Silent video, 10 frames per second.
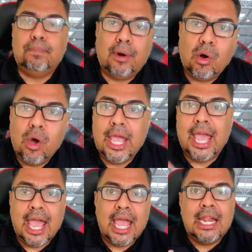Pro,
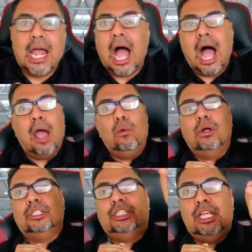and I
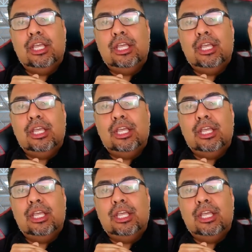will see